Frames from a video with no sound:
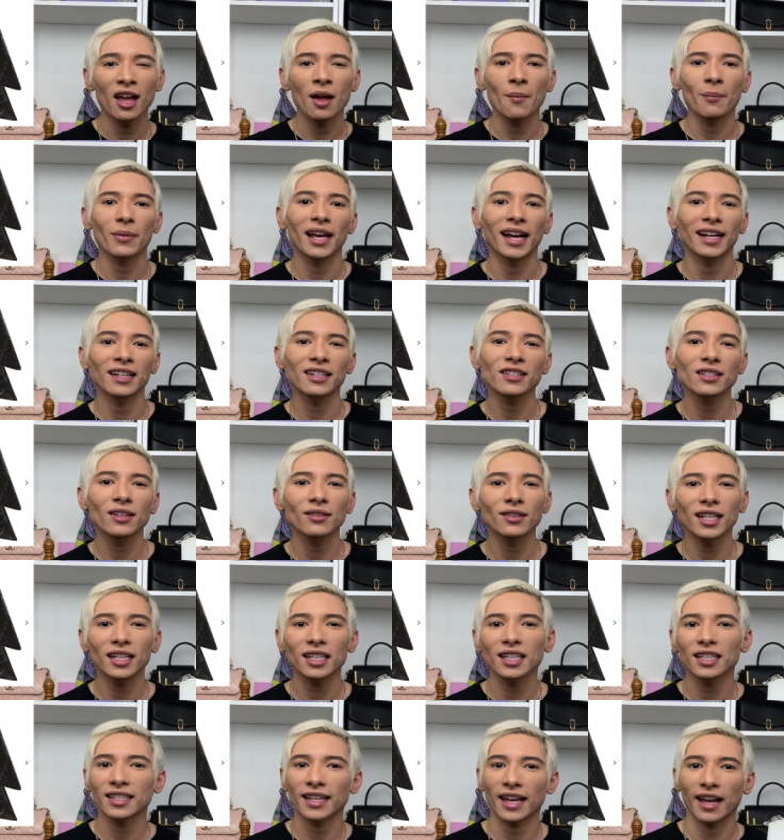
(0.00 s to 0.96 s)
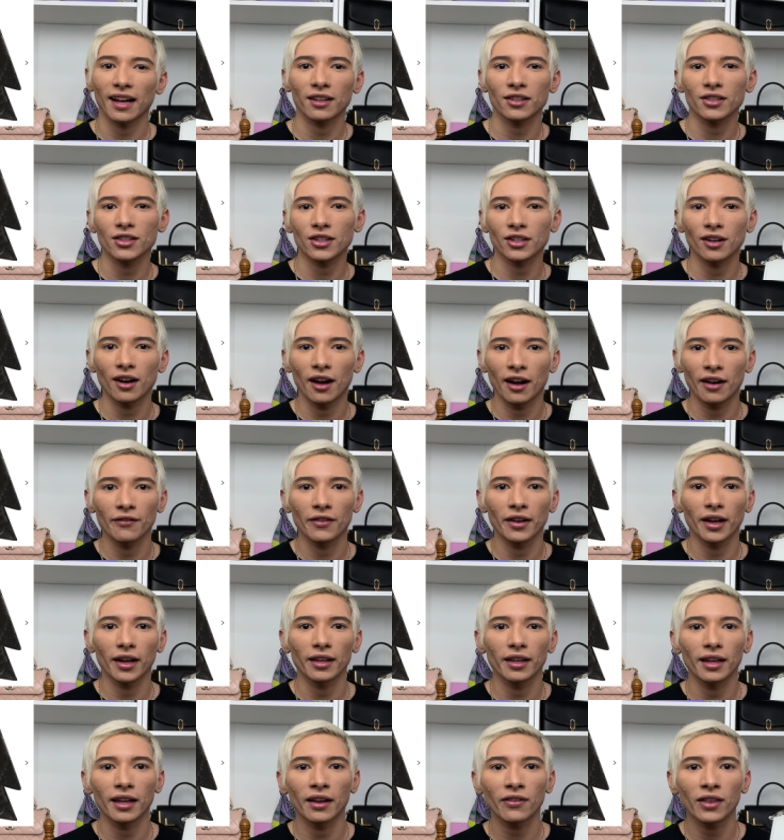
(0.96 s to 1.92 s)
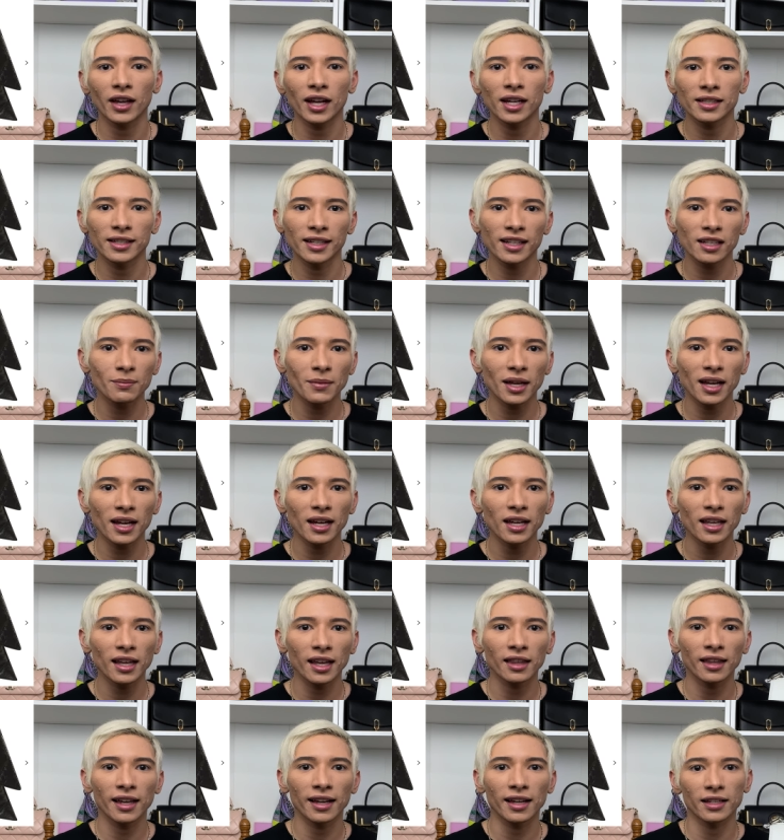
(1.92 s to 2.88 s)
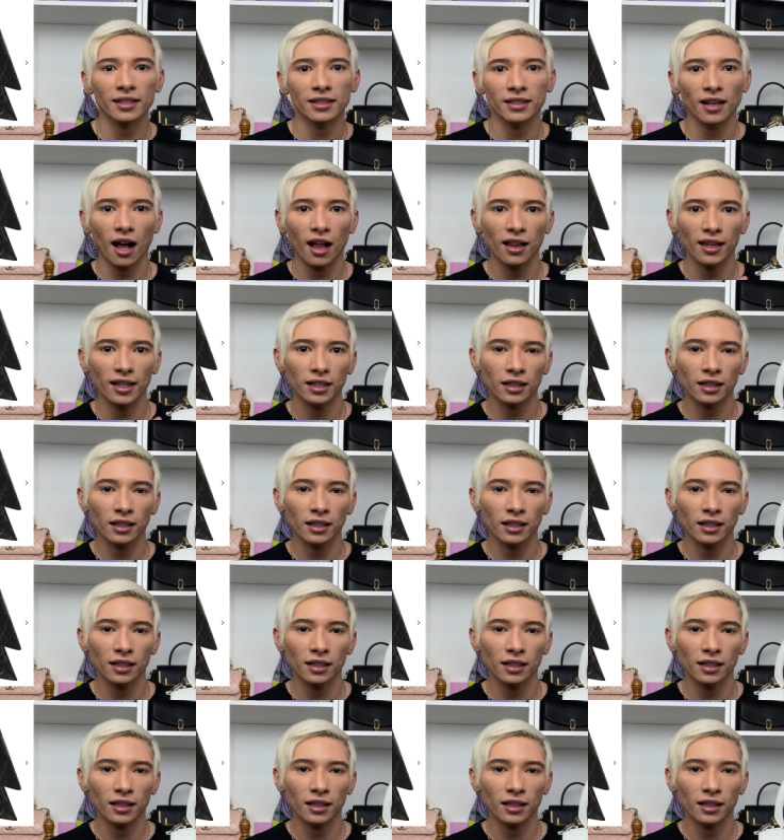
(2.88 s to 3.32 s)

but I just don't like the texture of it. If they did make it in like a solid